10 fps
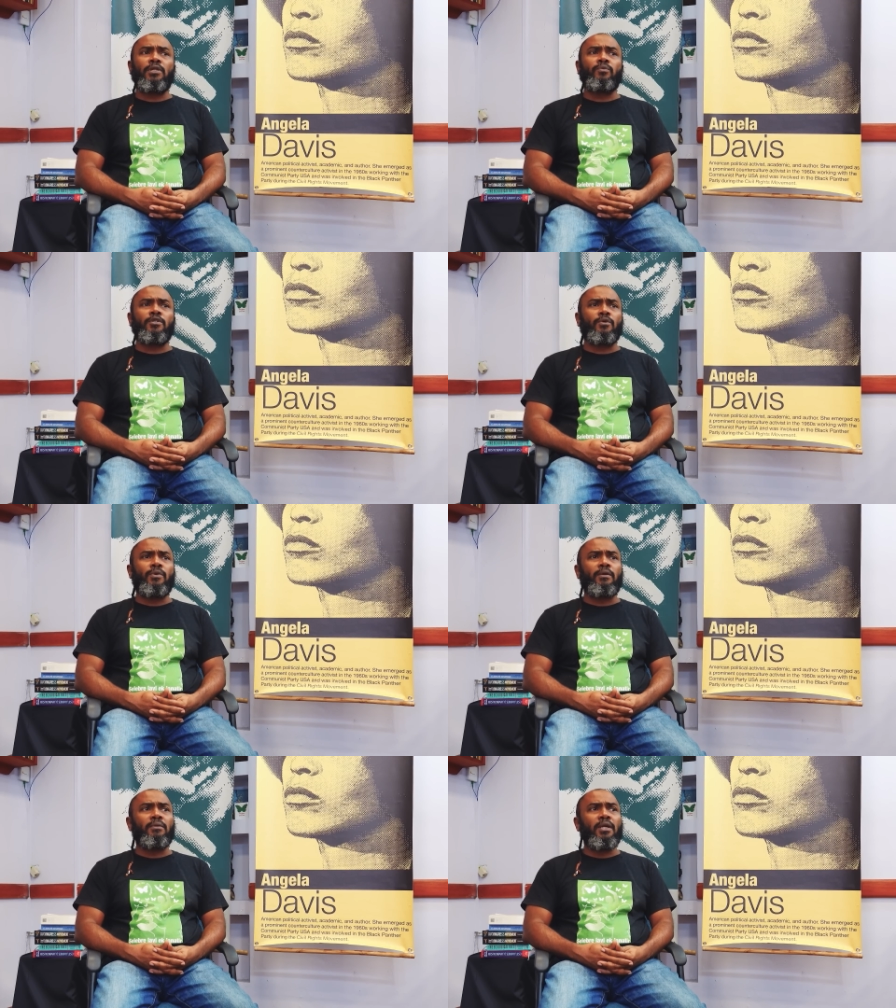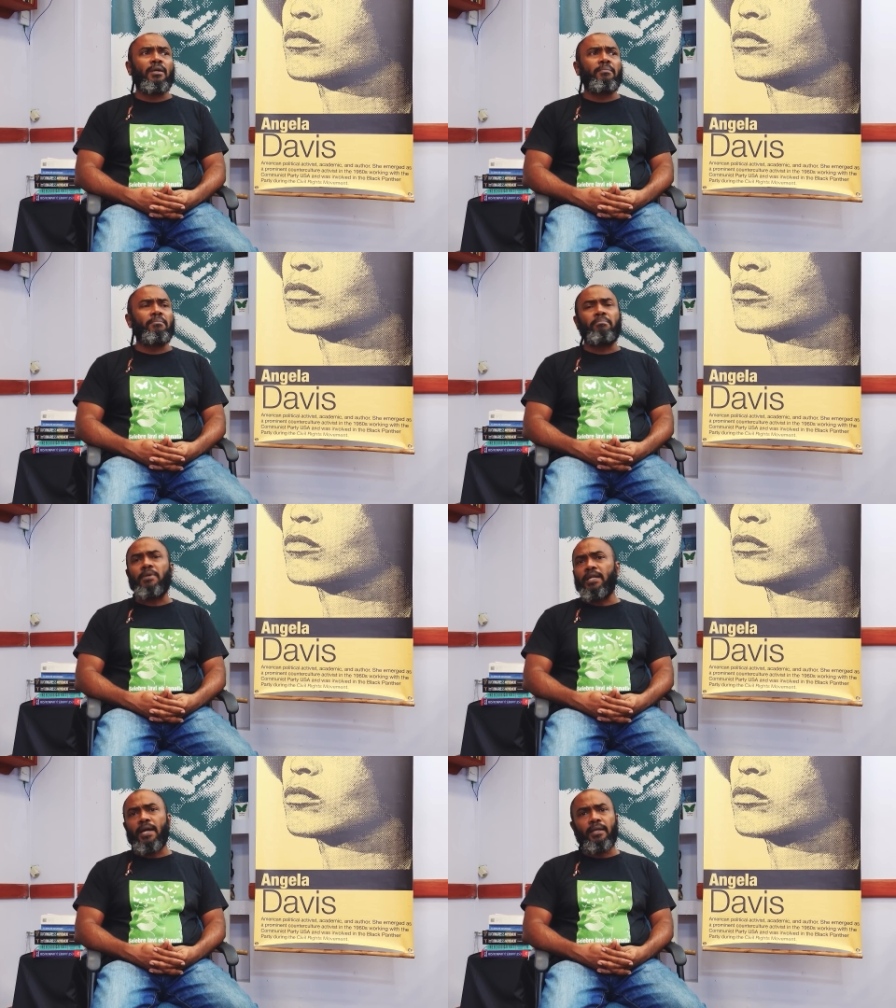It was around
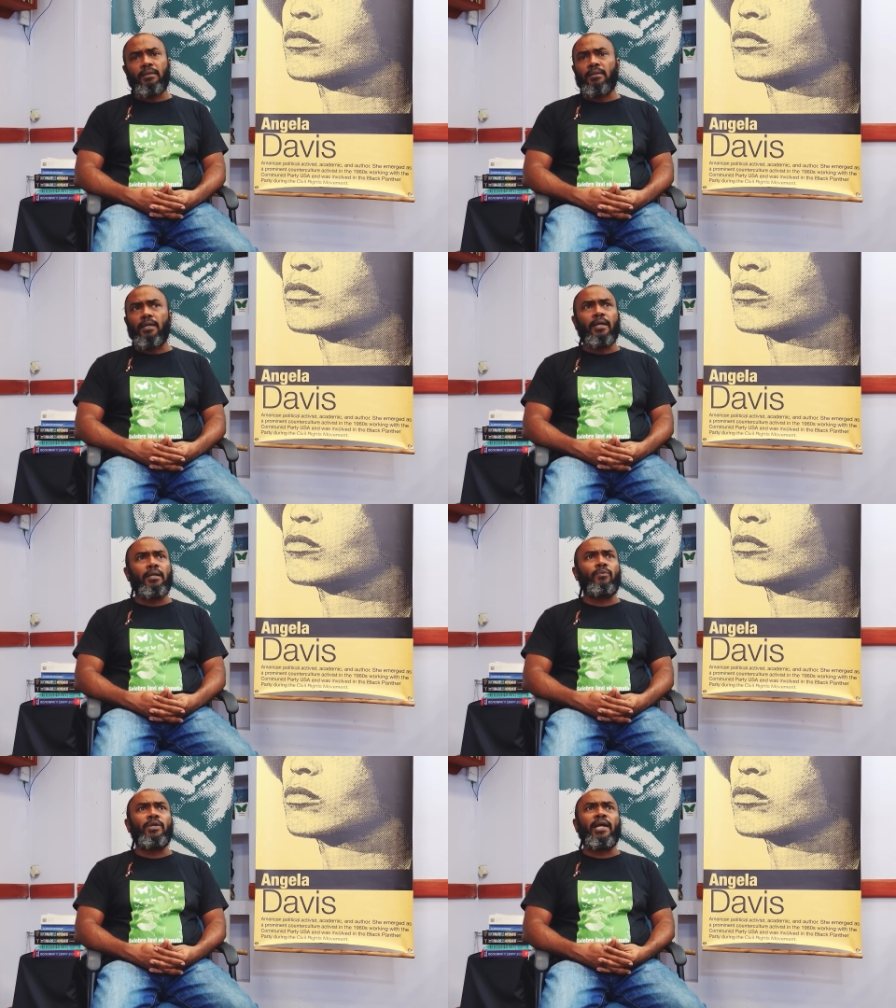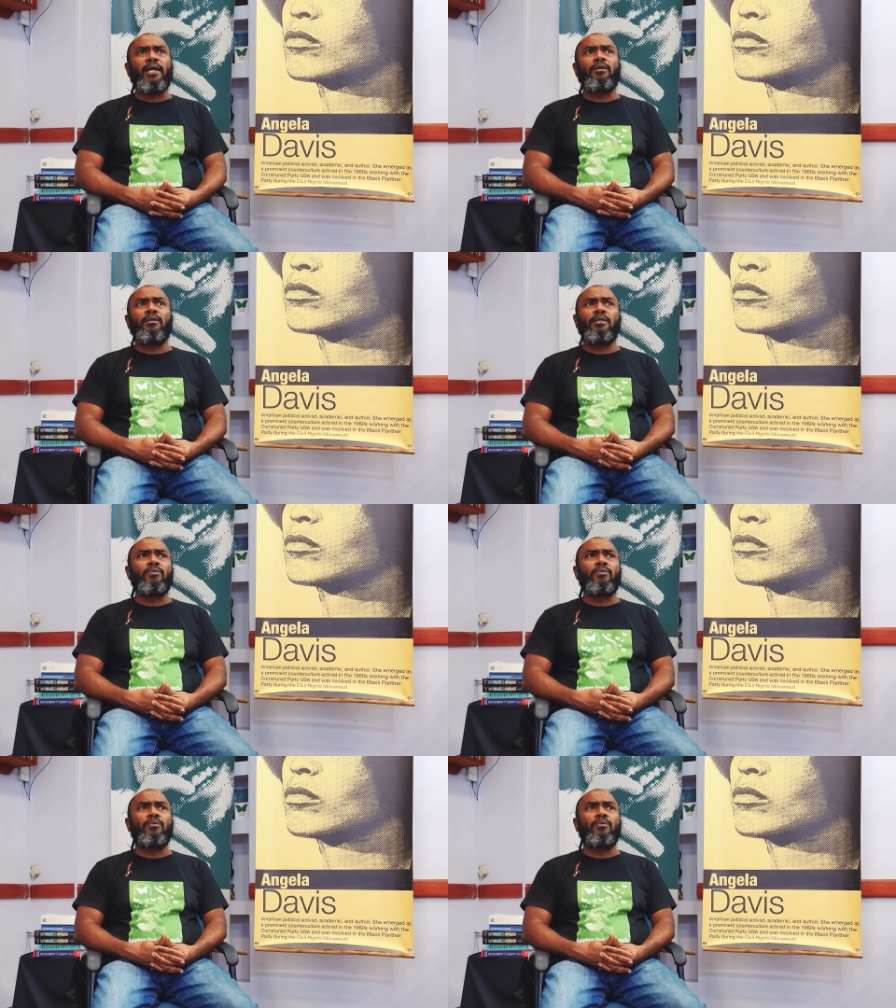midnight, and we ended.